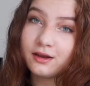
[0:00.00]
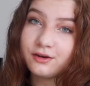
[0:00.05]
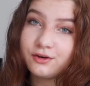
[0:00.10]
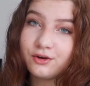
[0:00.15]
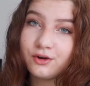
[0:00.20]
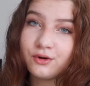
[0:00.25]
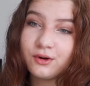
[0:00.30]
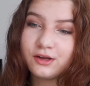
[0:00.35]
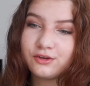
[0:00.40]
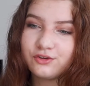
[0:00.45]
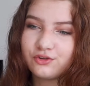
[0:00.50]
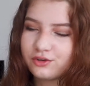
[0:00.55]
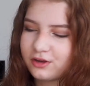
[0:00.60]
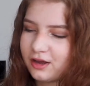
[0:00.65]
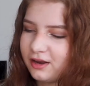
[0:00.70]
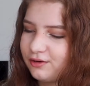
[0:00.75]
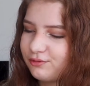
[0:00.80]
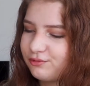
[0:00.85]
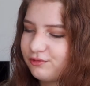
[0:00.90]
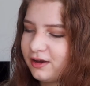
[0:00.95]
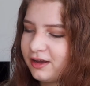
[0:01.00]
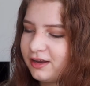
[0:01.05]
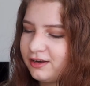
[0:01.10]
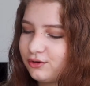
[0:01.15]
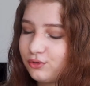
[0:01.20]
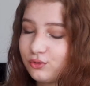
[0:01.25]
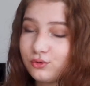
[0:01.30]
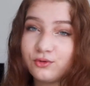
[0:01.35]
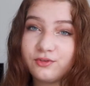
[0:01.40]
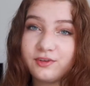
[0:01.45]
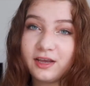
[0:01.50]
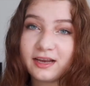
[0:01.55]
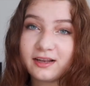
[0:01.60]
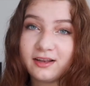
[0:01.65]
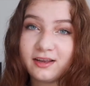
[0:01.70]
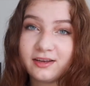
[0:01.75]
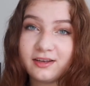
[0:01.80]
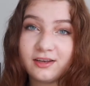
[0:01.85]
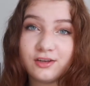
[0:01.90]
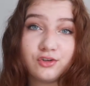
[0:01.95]
I don't know, I just kind of find old tech
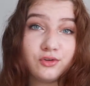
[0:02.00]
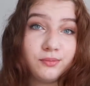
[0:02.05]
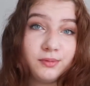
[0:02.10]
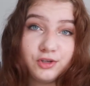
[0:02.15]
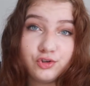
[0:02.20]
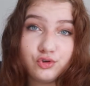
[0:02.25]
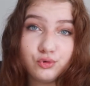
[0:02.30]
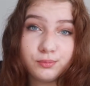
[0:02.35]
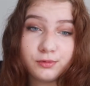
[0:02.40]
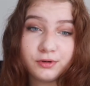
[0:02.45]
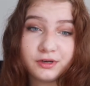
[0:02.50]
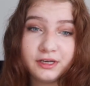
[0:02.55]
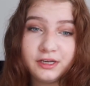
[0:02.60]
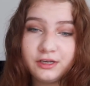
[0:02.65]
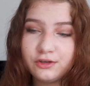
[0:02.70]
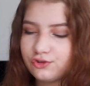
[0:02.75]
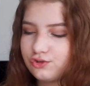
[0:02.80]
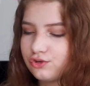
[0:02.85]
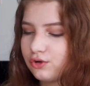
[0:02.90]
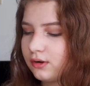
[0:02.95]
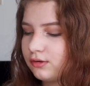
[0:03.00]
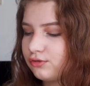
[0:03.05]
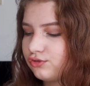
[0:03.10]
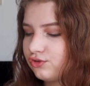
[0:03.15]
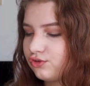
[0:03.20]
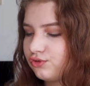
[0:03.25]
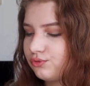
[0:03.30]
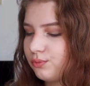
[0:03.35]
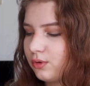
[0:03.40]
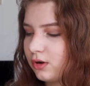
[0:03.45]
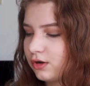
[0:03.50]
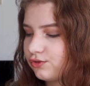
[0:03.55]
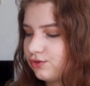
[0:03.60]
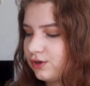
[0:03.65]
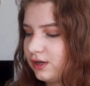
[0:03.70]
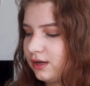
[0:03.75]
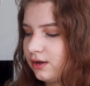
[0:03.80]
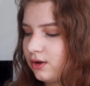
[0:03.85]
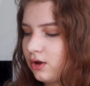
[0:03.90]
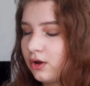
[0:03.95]
like this to be super neat. So I was just
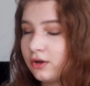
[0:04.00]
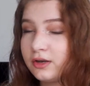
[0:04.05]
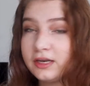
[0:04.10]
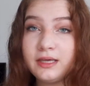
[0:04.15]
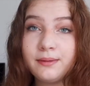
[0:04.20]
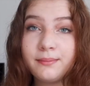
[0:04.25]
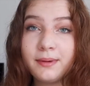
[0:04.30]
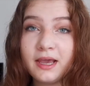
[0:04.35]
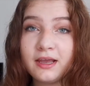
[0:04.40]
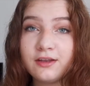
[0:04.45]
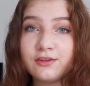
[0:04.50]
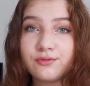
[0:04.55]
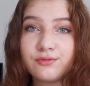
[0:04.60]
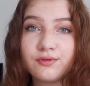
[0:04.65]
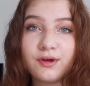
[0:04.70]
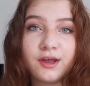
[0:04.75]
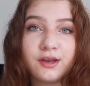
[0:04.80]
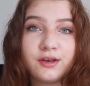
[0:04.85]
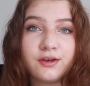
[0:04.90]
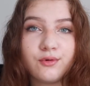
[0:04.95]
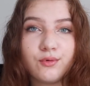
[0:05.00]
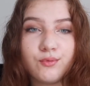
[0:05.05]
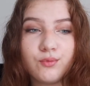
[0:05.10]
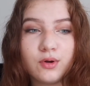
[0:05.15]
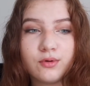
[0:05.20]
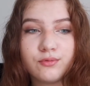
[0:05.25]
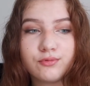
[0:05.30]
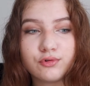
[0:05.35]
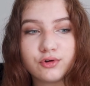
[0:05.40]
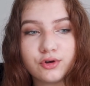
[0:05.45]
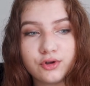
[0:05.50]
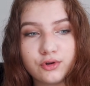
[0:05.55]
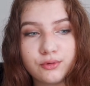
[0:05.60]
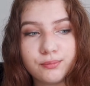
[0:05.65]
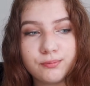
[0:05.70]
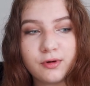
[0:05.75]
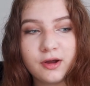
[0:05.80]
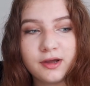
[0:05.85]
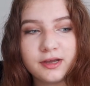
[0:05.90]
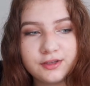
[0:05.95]
watching on eBay to find one for a
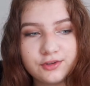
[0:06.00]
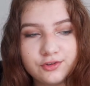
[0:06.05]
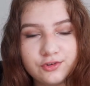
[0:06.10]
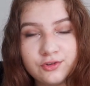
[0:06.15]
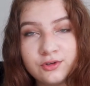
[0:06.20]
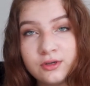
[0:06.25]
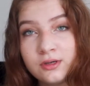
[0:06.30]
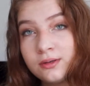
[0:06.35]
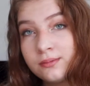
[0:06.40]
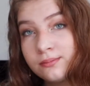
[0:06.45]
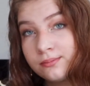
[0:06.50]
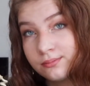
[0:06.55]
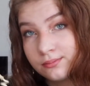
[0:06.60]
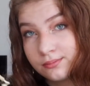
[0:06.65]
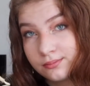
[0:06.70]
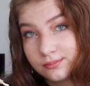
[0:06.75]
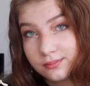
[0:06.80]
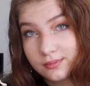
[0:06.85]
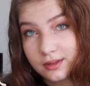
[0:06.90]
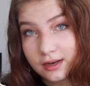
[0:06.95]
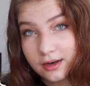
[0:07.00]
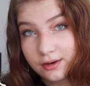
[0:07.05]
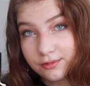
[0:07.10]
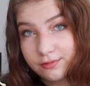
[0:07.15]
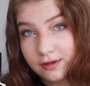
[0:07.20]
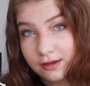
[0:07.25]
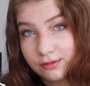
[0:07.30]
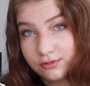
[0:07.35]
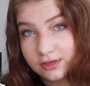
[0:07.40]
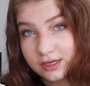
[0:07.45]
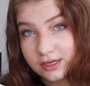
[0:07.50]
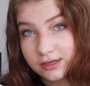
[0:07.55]
good price. And I found